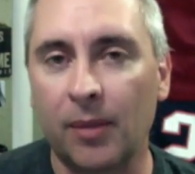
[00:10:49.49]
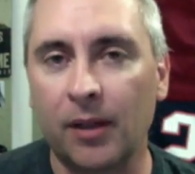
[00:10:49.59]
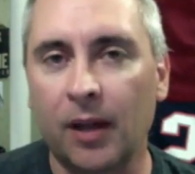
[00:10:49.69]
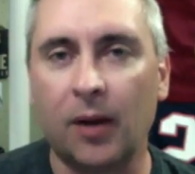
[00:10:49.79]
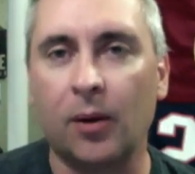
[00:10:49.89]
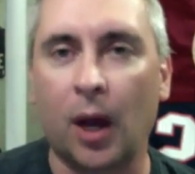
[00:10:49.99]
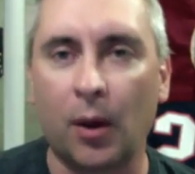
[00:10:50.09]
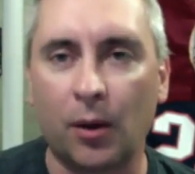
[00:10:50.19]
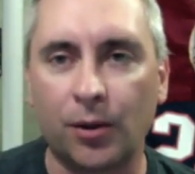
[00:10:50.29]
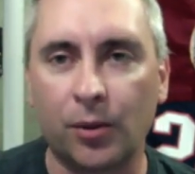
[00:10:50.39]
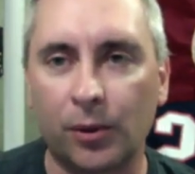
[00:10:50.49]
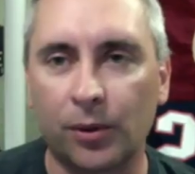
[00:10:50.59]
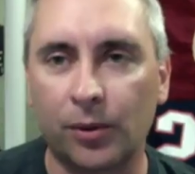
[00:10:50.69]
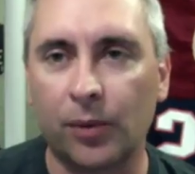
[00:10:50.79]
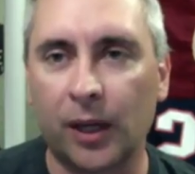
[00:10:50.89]
But I also will
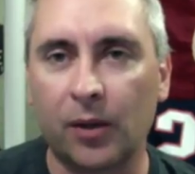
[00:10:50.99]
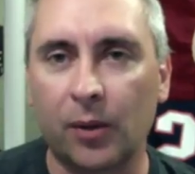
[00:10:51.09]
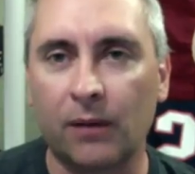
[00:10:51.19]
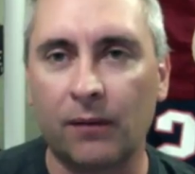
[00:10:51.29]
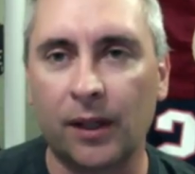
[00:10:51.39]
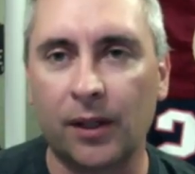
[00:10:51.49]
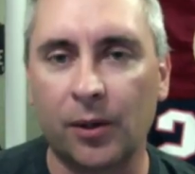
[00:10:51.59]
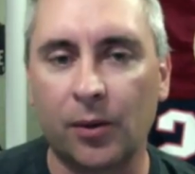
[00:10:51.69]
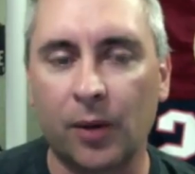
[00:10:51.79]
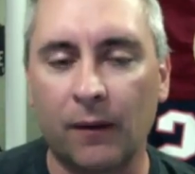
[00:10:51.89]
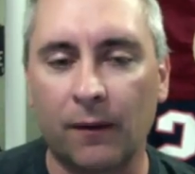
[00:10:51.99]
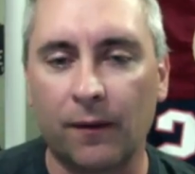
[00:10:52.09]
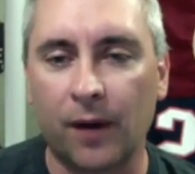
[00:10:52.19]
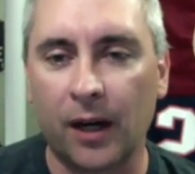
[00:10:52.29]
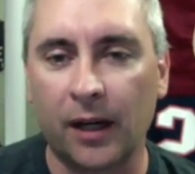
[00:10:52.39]
do a quick video on
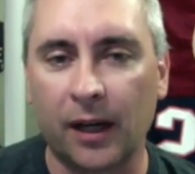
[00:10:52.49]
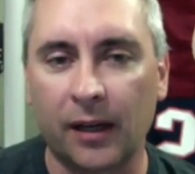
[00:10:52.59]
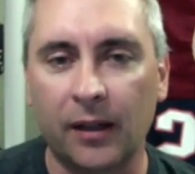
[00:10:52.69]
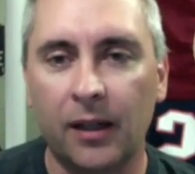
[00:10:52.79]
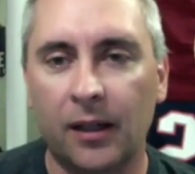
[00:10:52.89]
Friday